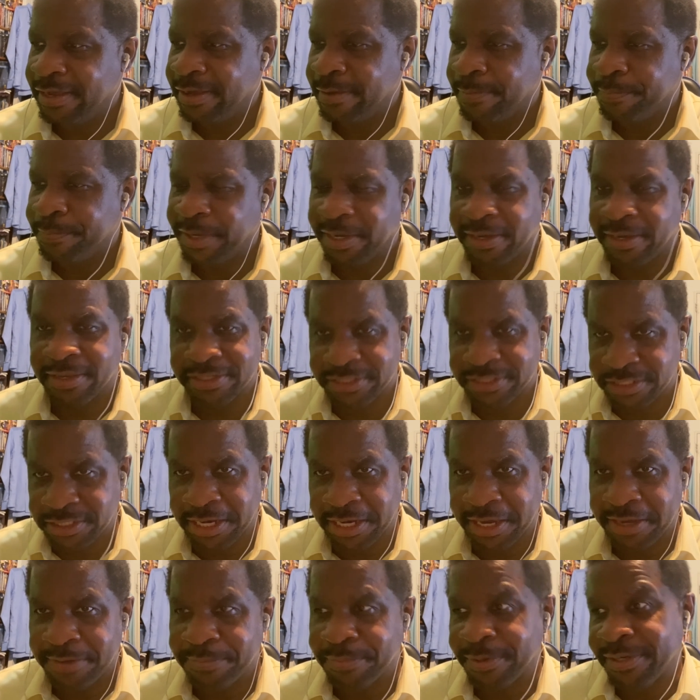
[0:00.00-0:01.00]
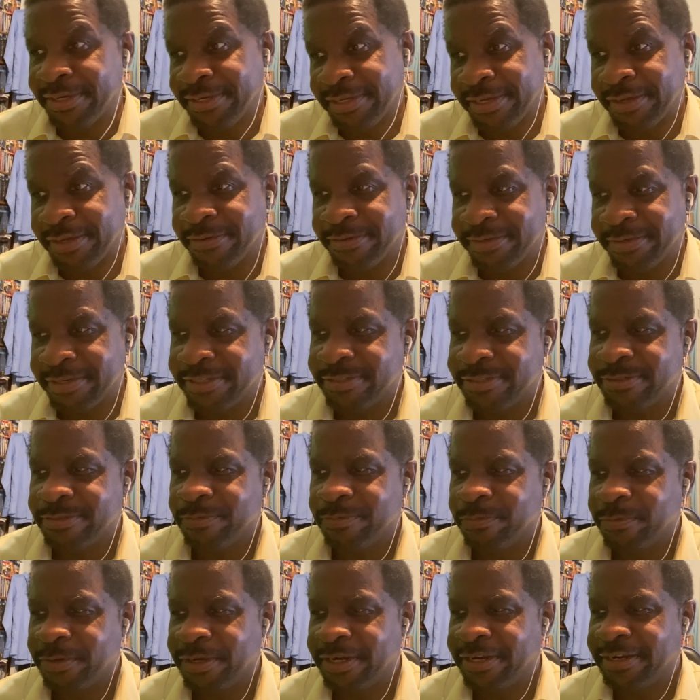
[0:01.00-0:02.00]
bit cliche, but, you know, it's
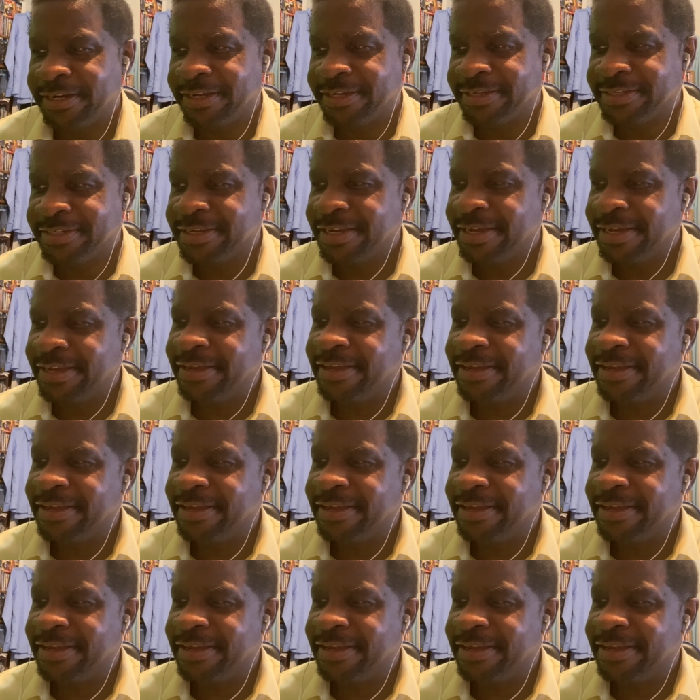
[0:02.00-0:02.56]
what it is.